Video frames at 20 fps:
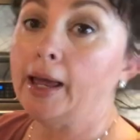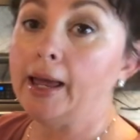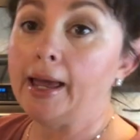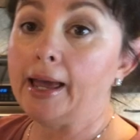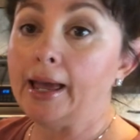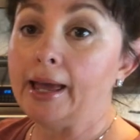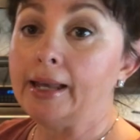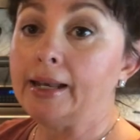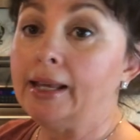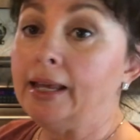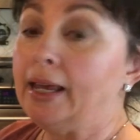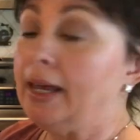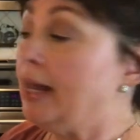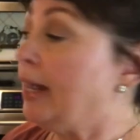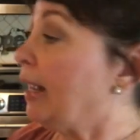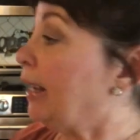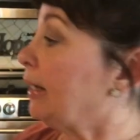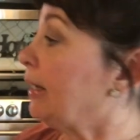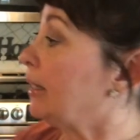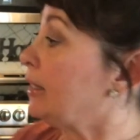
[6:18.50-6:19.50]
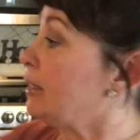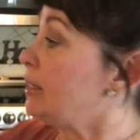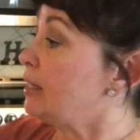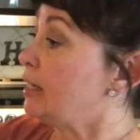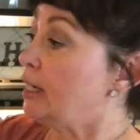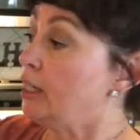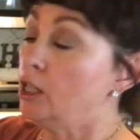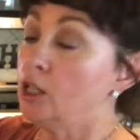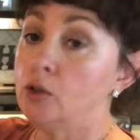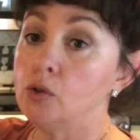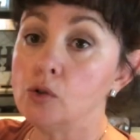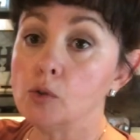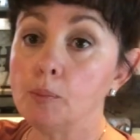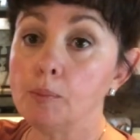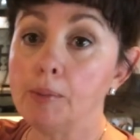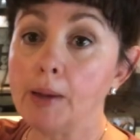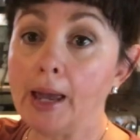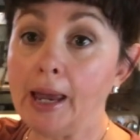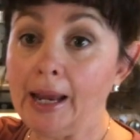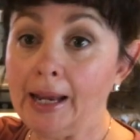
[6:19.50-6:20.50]
ahead and continue to
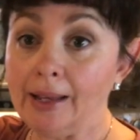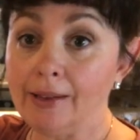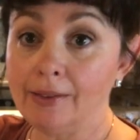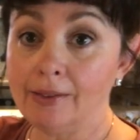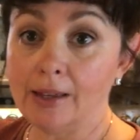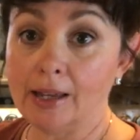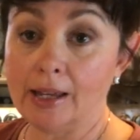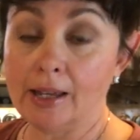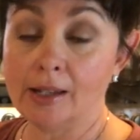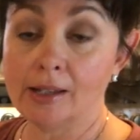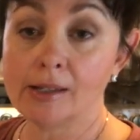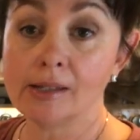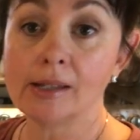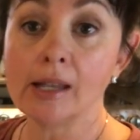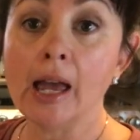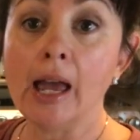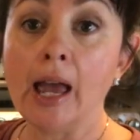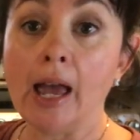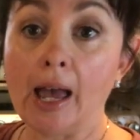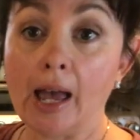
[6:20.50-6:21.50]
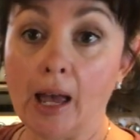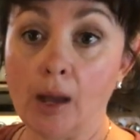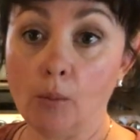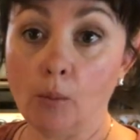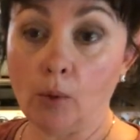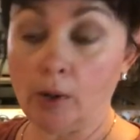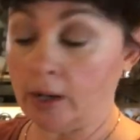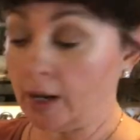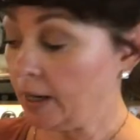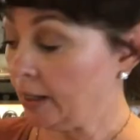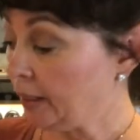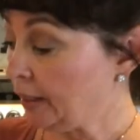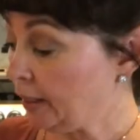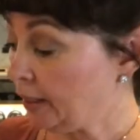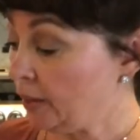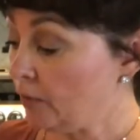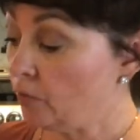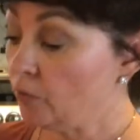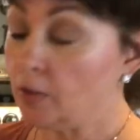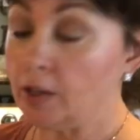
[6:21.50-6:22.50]
paint this, and when I
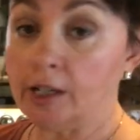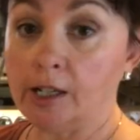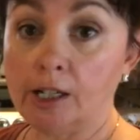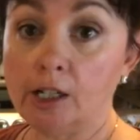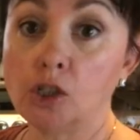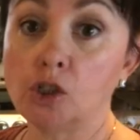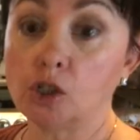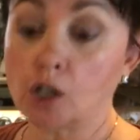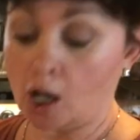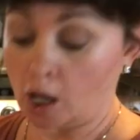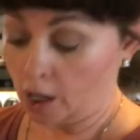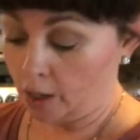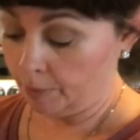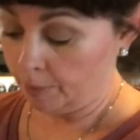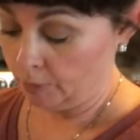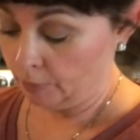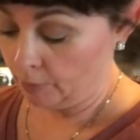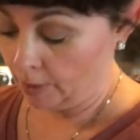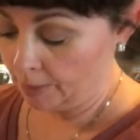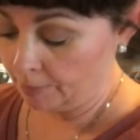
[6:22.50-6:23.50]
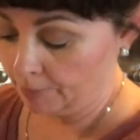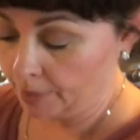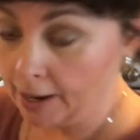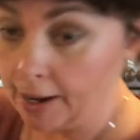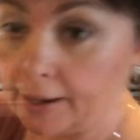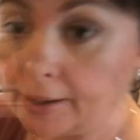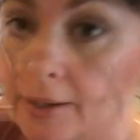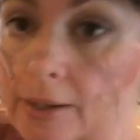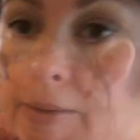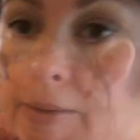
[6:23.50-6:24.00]
get it finished, I'll be right back.